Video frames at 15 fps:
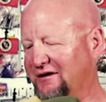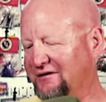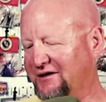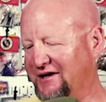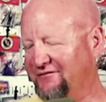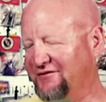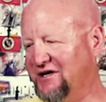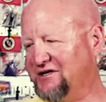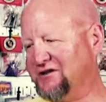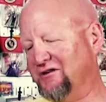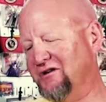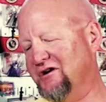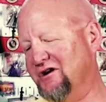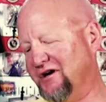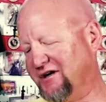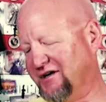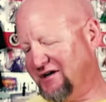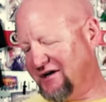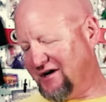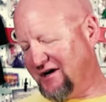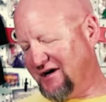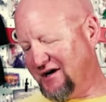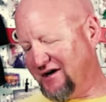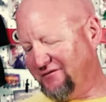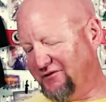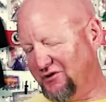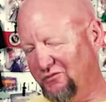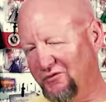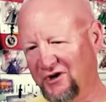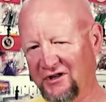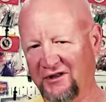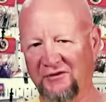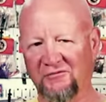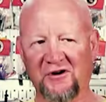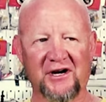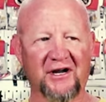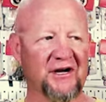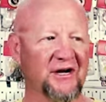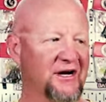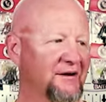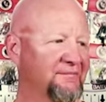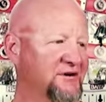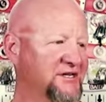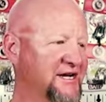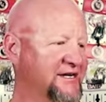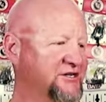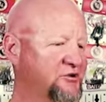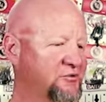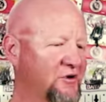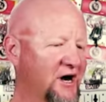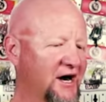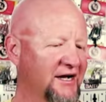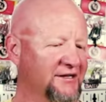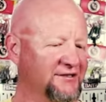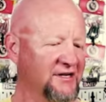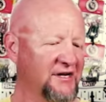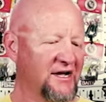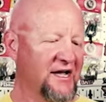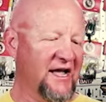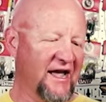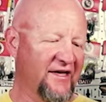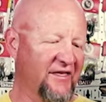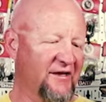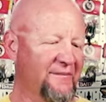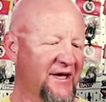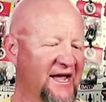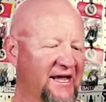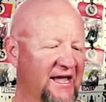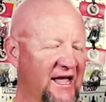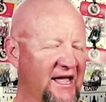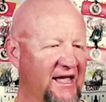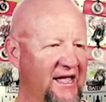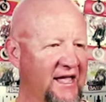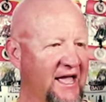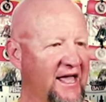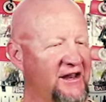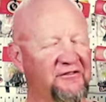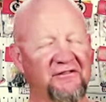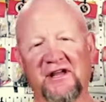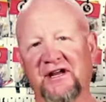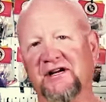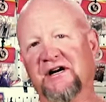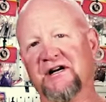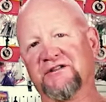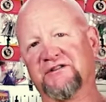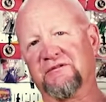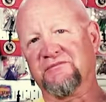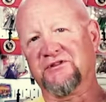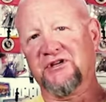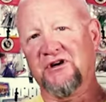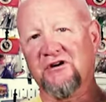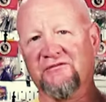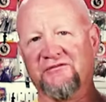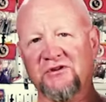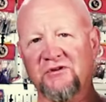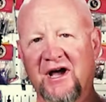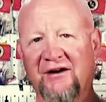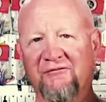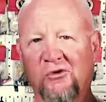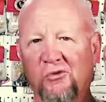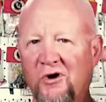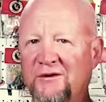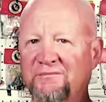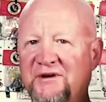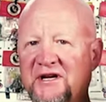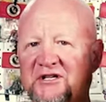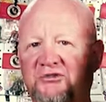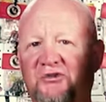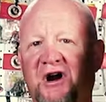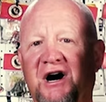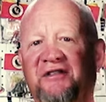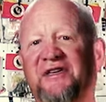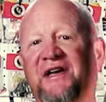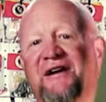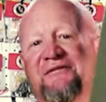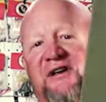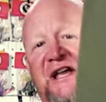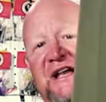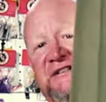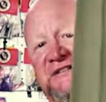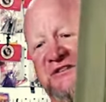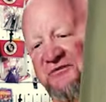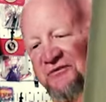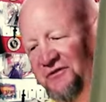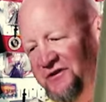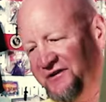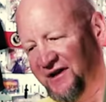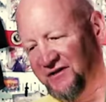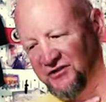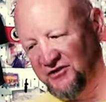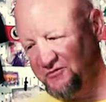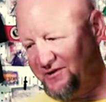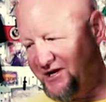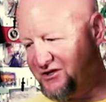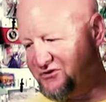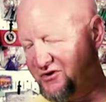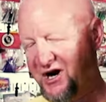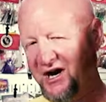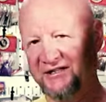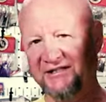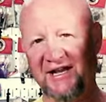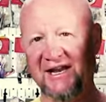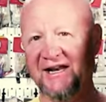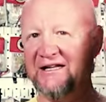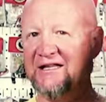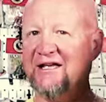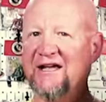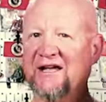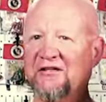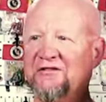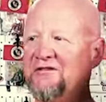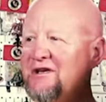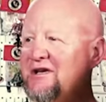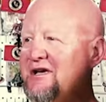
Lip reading: Give these a look if you really want to protect your rods. And they make anything custom. So if you have a one-piece rod, they have cases for you. Two-piece rods, any length.